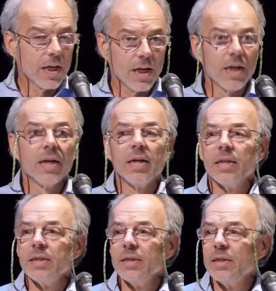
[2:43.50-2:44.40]

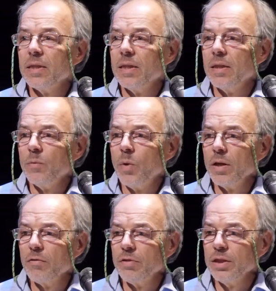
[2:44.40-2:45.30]
And one
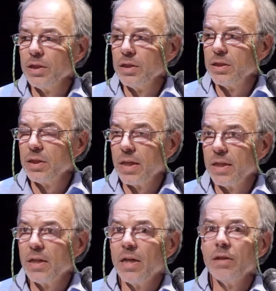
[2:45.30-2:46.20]
of the reasons
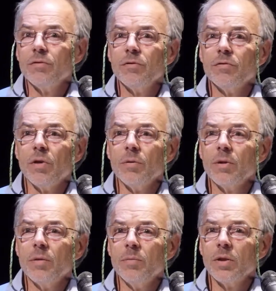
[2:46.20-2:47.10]
that I
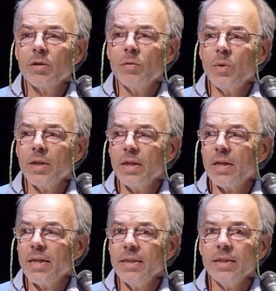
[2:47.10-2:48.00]
wrote the book the way that
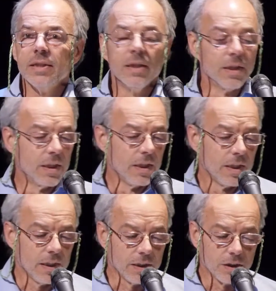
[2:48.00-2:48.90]
I did
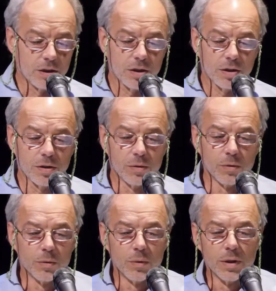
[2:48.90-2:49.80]
is
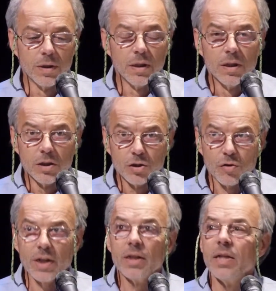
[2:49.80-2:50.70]
to
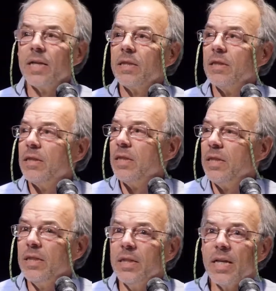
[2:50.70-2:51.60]
try to let
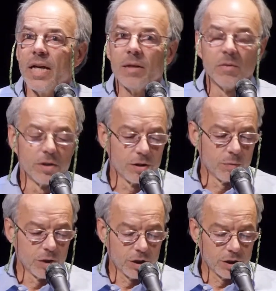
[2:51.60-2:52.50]
the animals,
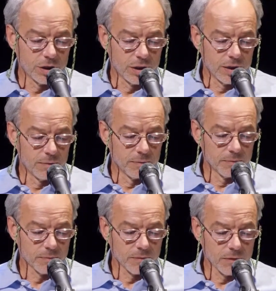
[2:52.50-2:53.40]
which,
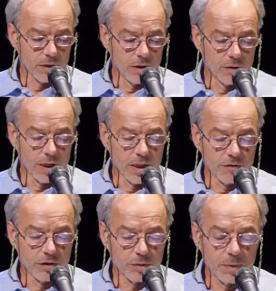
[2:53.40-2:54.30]
they
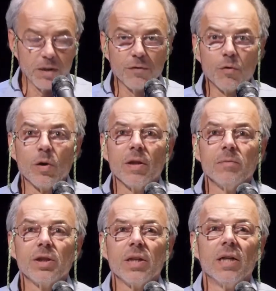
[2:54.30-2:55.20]
never speak for
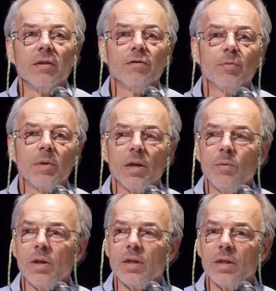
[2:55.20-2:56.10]
themselves, but I
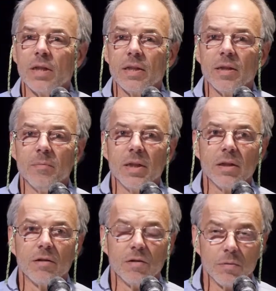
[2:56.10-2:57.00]
wanted to let them
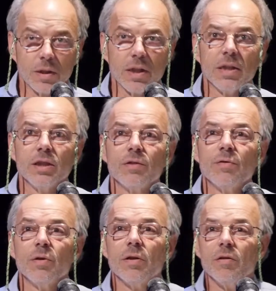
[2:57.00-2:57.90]
make their own case
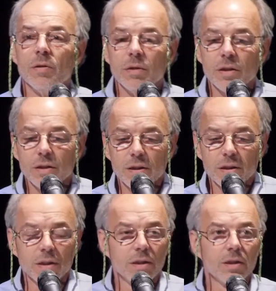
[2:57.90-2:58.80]
for their own
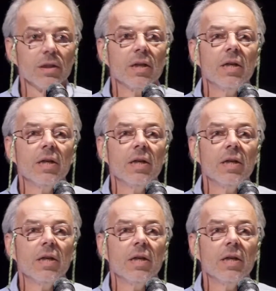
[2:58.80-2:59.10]
existence.